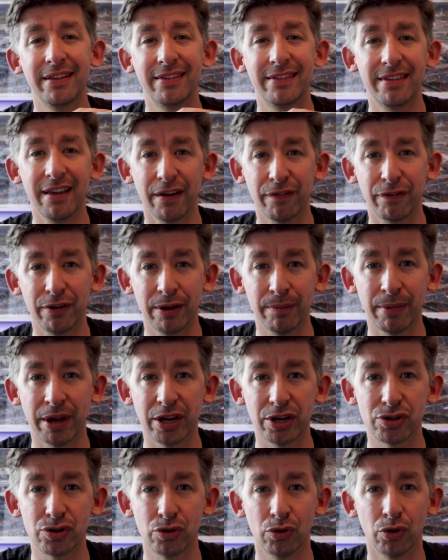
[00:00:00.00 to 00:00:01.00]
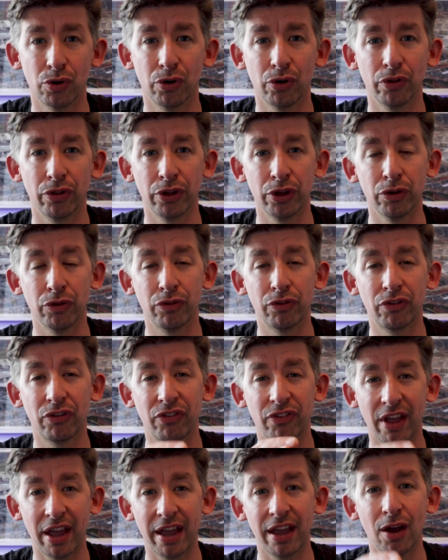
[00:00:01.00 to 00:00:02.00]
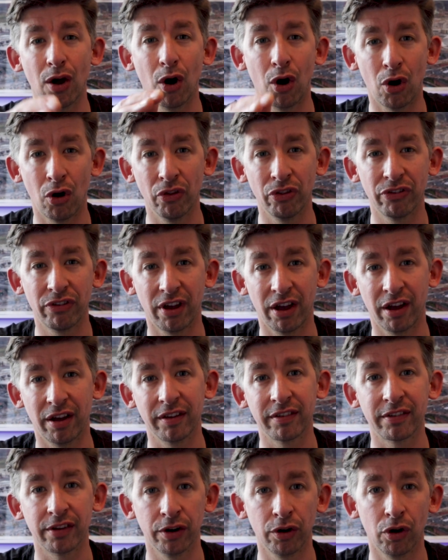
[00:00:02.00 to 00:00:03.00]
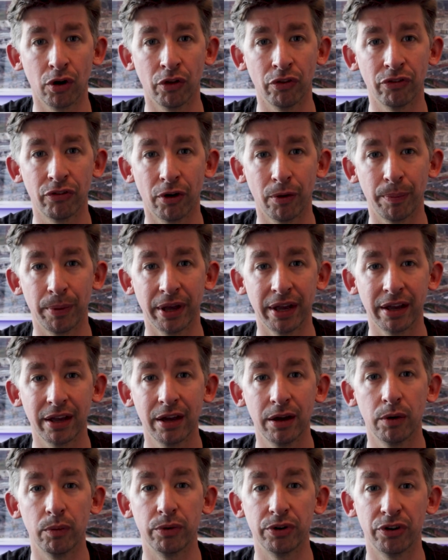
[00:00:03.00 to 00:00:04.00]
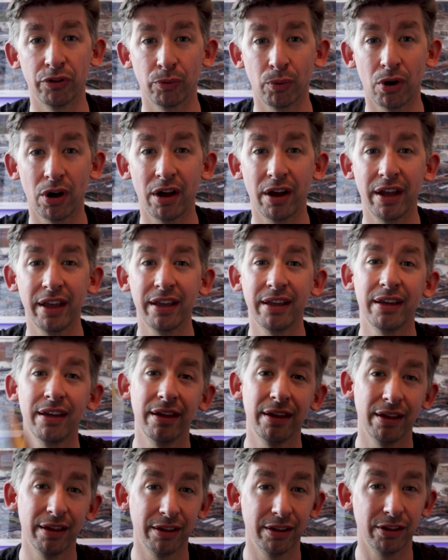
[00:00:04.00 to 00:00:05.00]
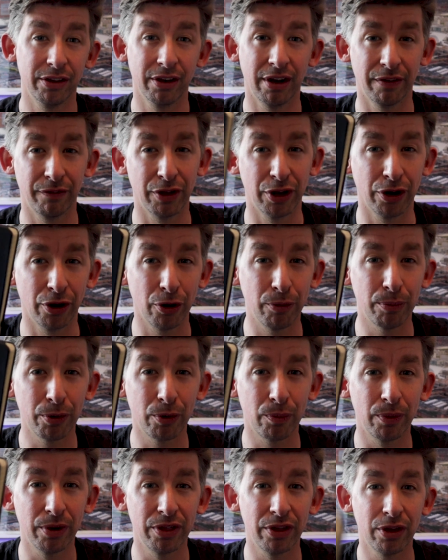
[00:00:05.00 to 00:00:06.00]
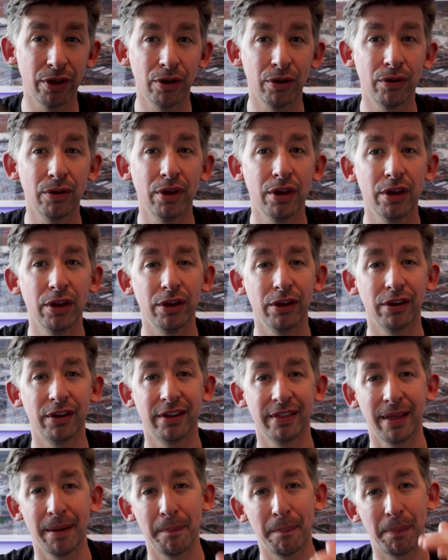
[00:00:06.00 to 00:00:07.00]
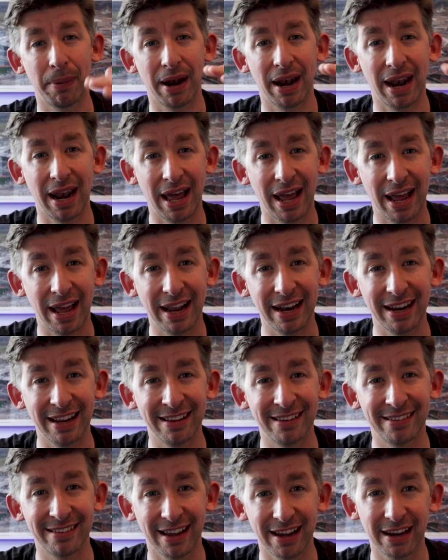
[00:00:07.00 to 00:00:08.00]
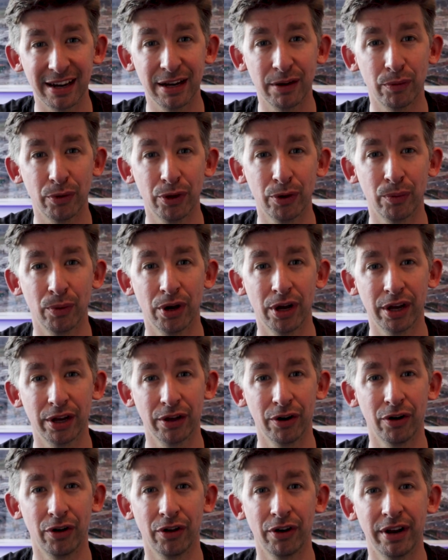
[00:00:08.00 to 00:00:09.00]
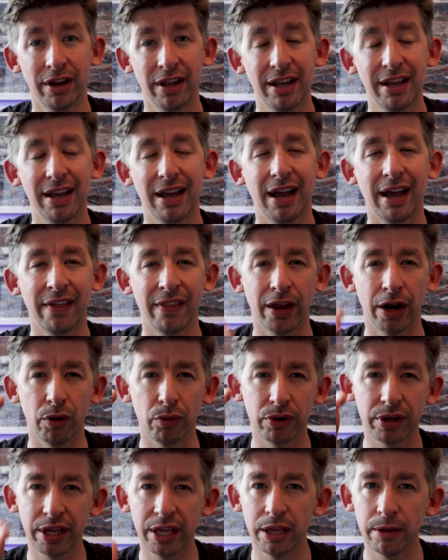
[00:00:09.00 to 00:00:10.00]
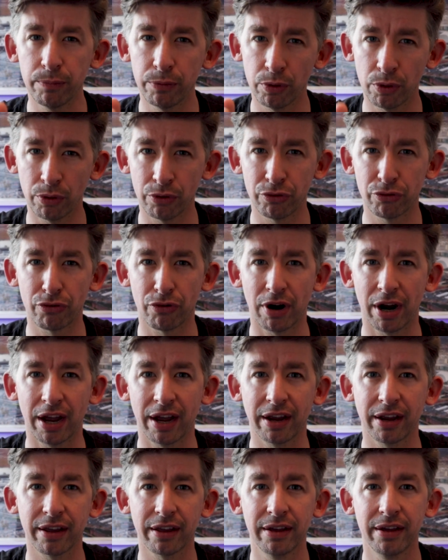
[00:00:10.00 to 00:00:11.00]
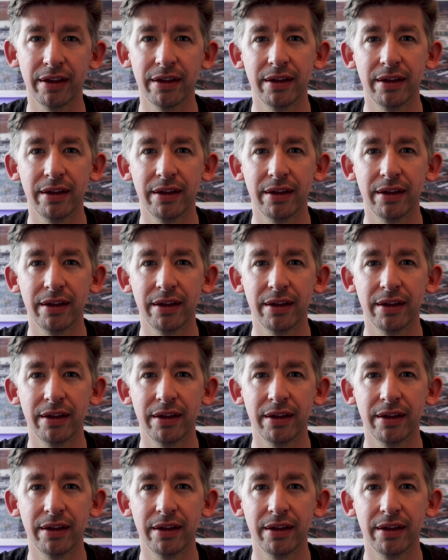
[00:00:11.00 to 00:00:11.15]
definitely make sure that you'd stay on task and on topic, which is why you'd have your notebook with you. You can then plan exactly what you're working on, and then it will keep you on track.